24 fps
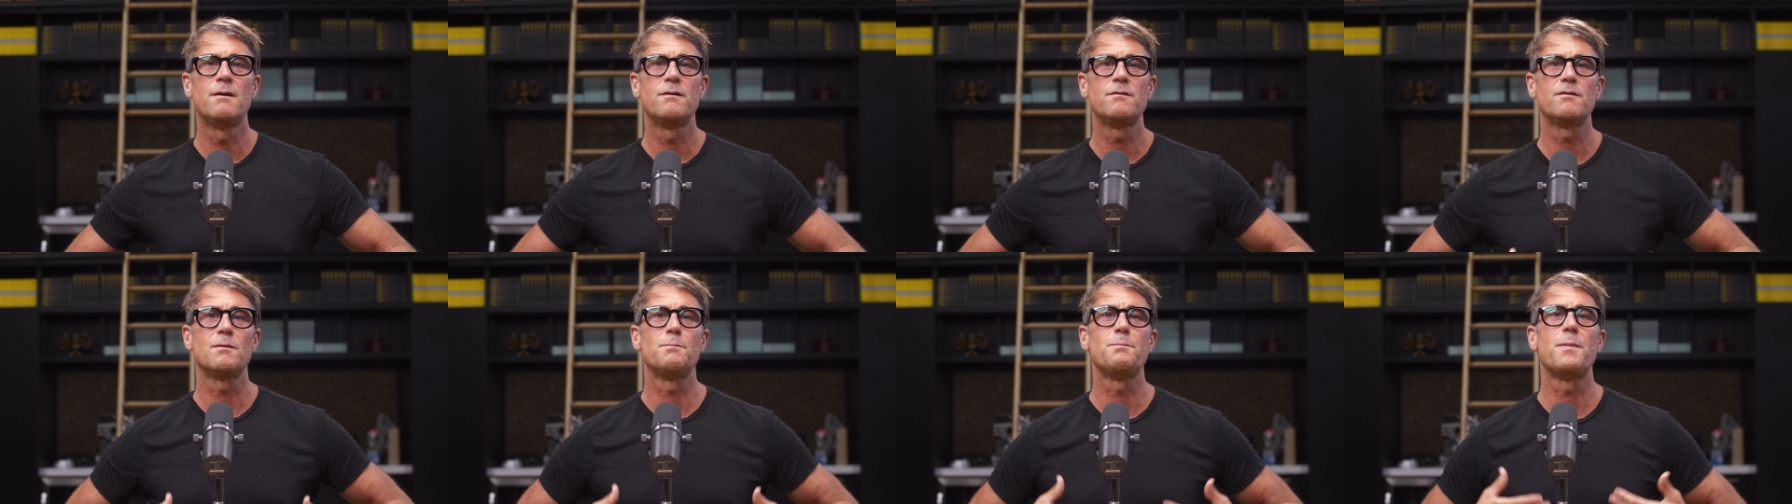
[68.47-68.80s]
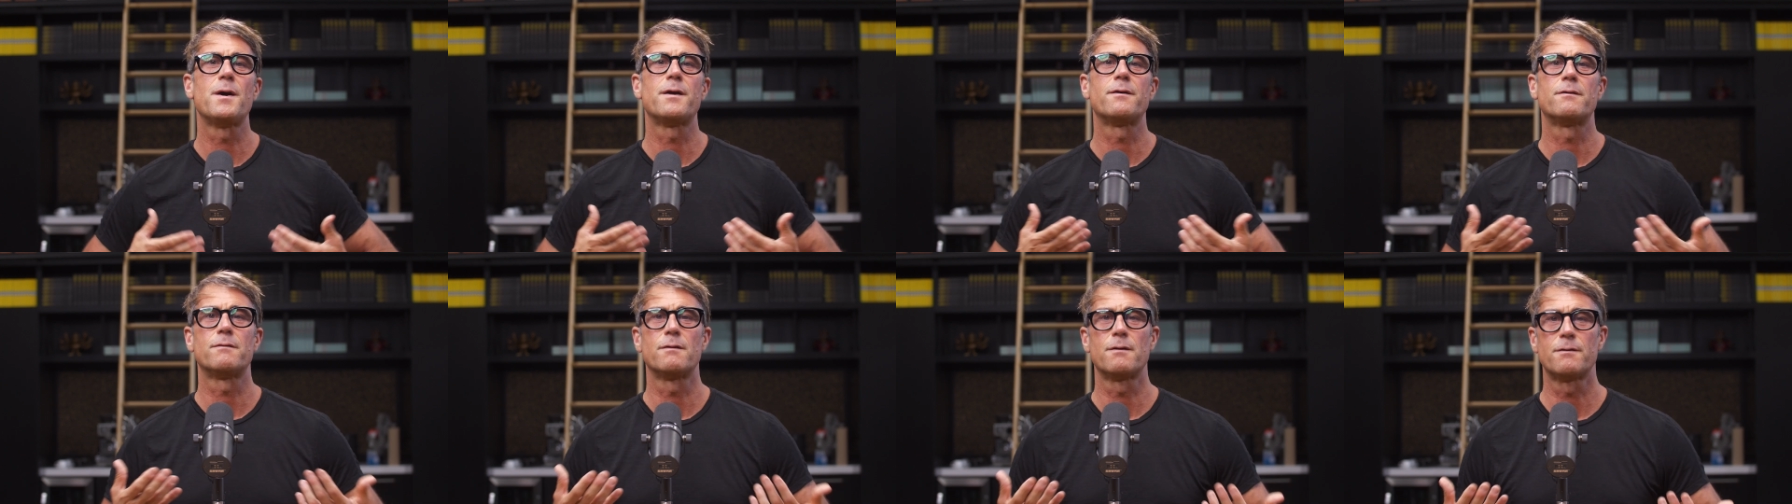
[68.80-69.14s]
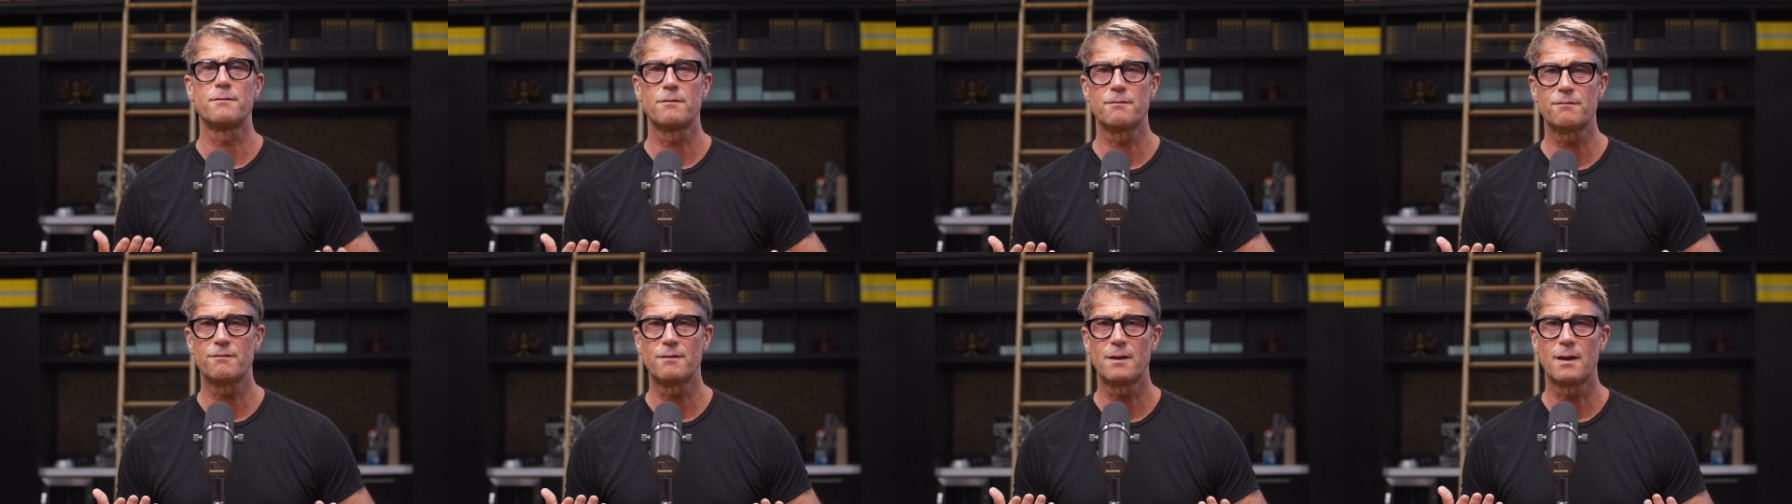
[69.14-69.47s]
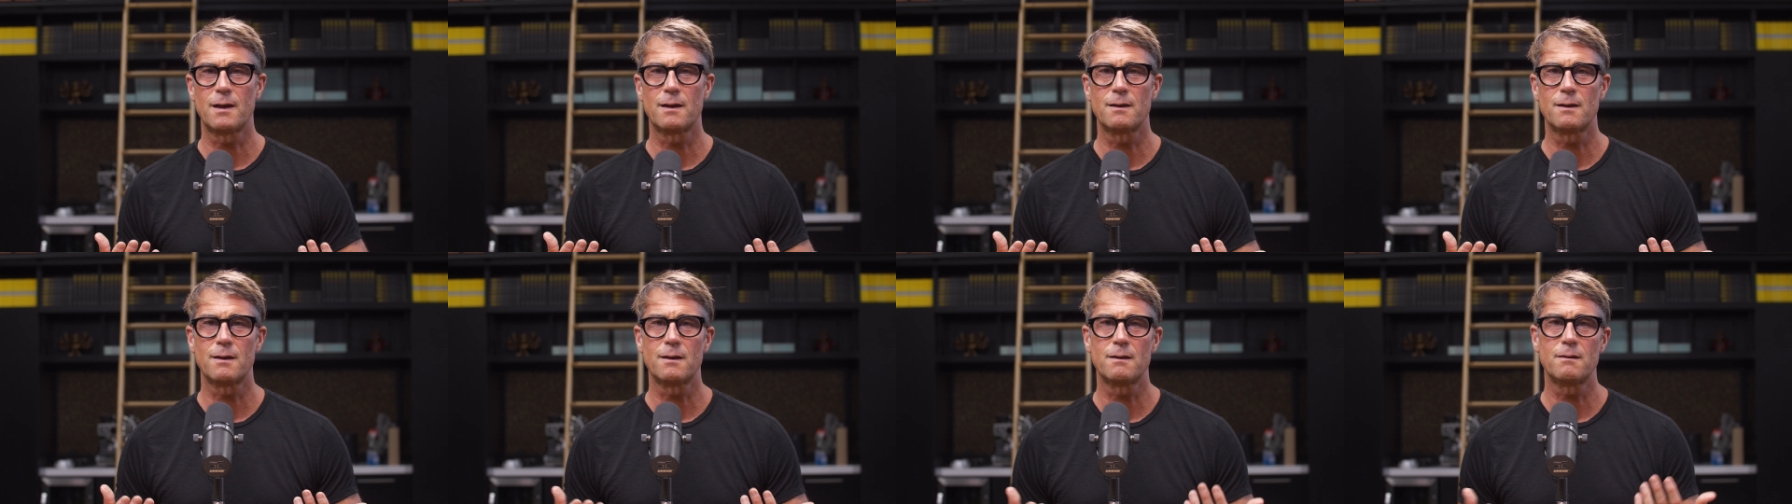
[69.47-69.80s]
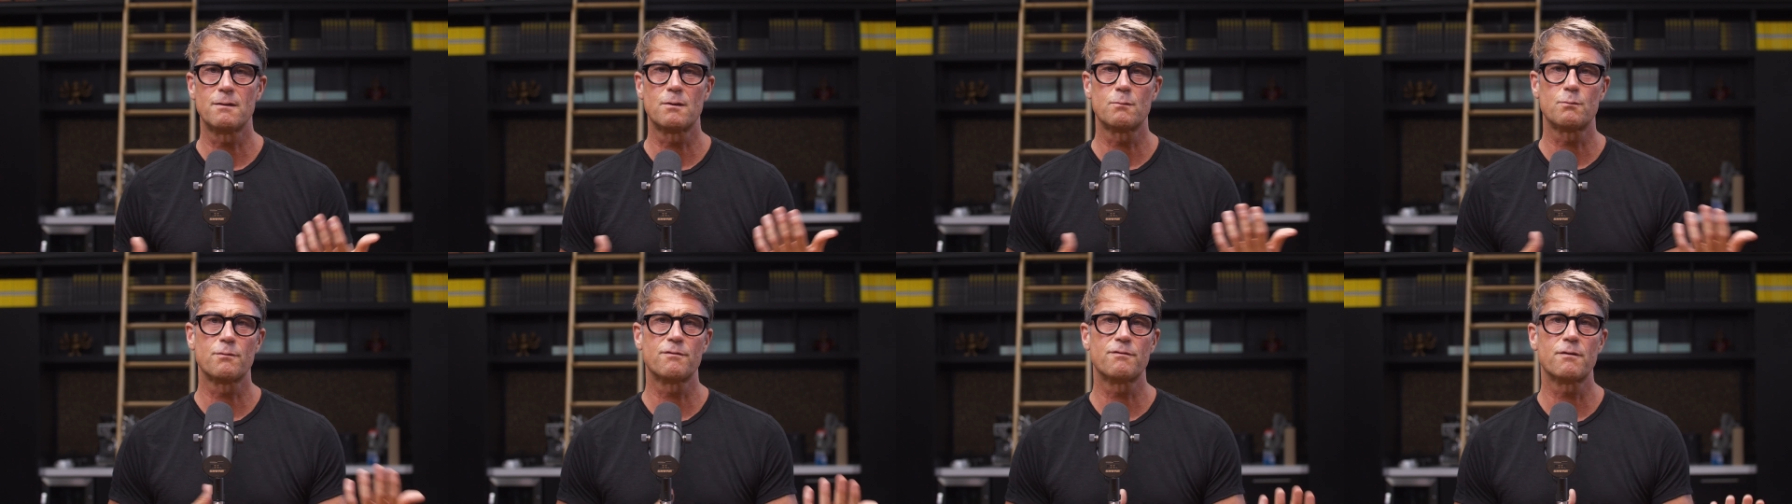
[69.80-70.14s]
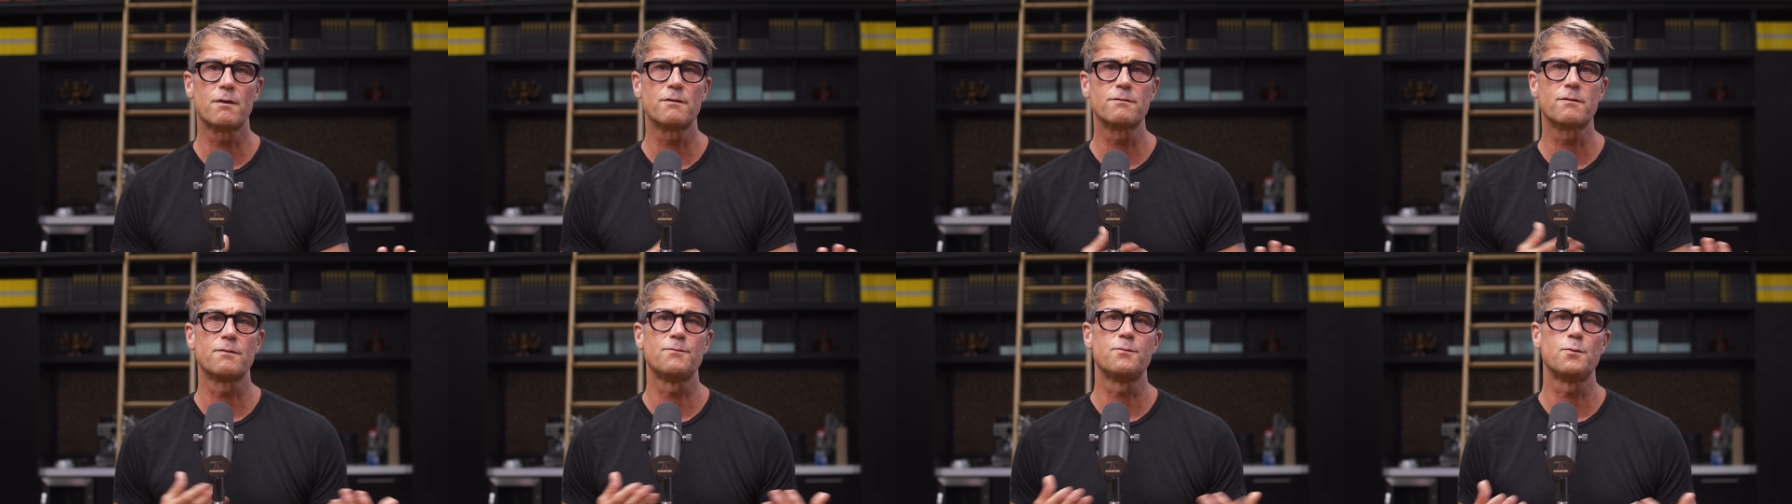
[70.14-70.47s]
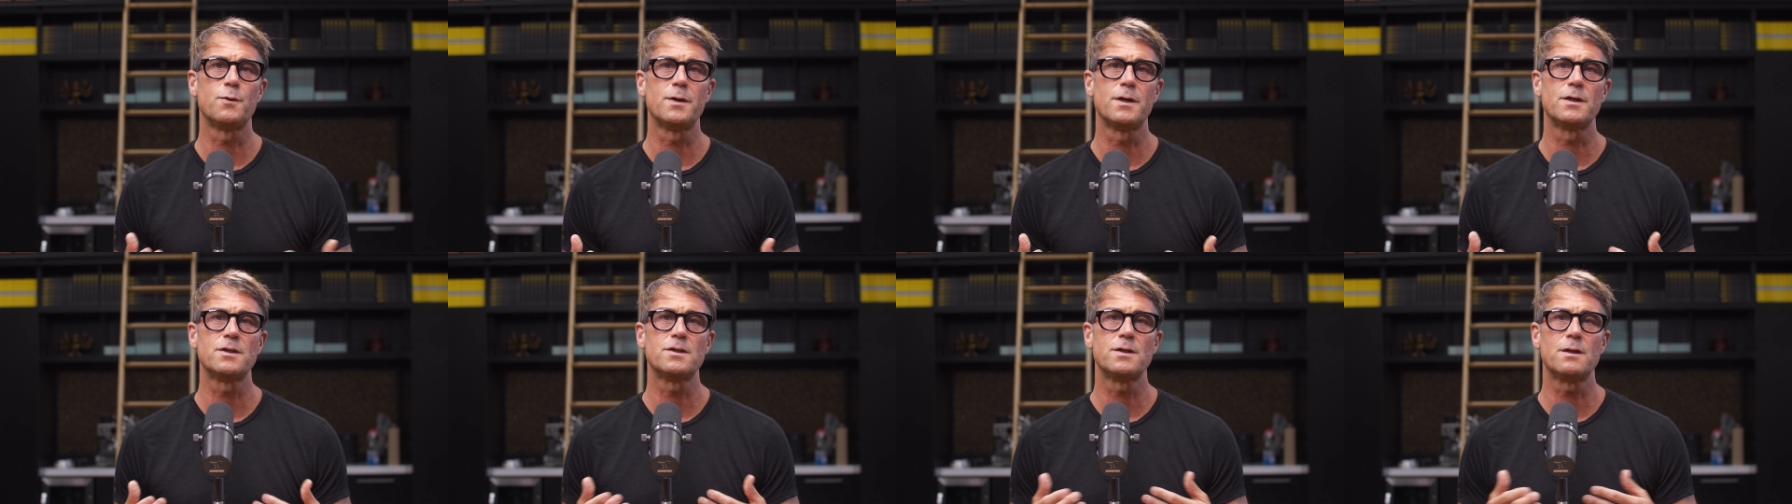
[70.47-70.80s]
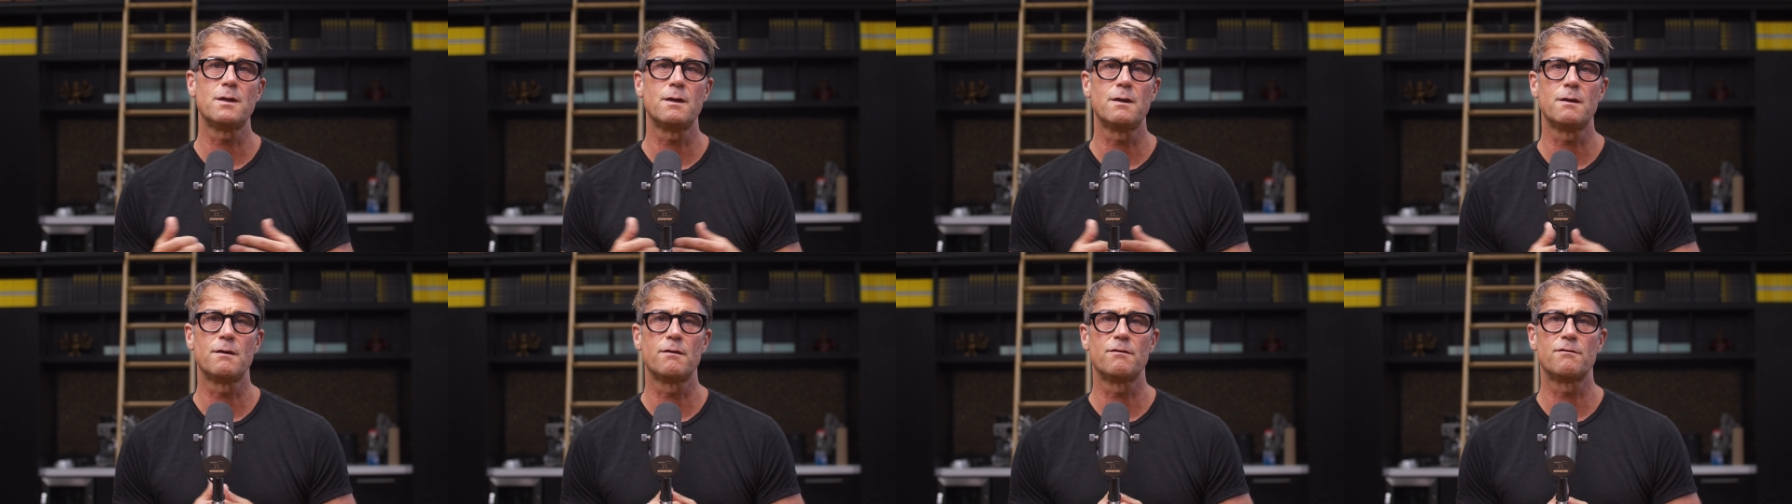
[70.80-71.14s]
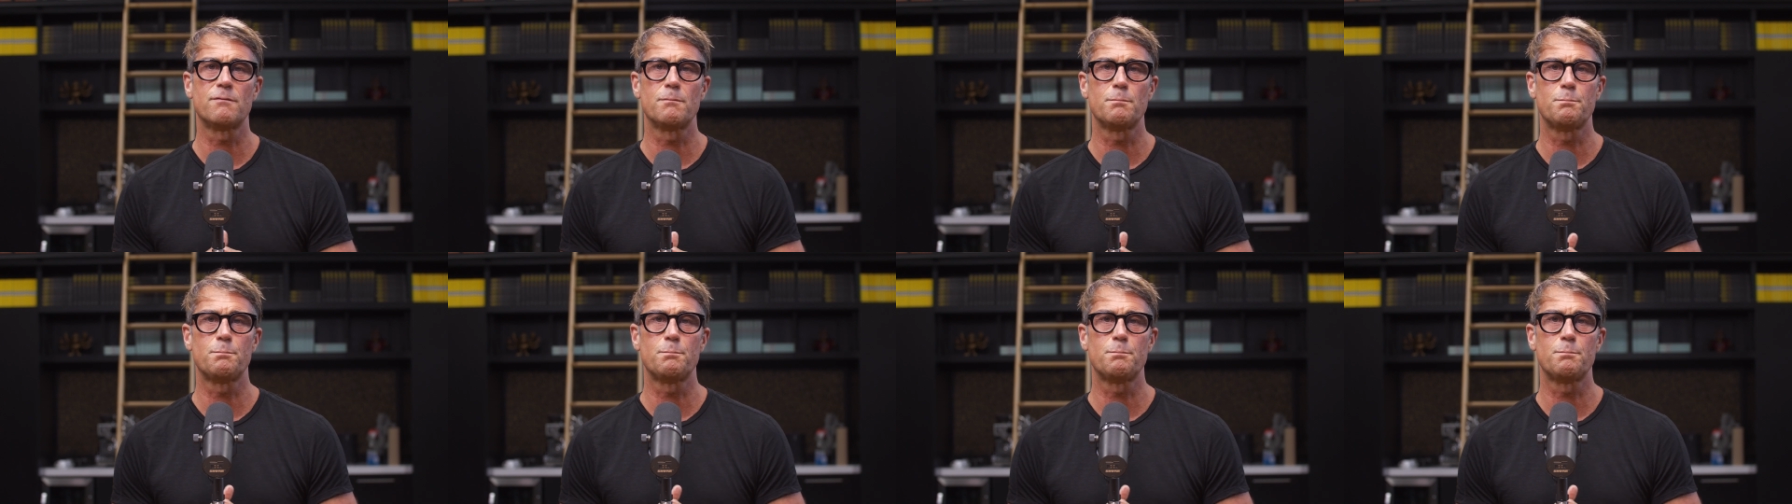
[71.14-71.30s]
to better understand it. The result of which is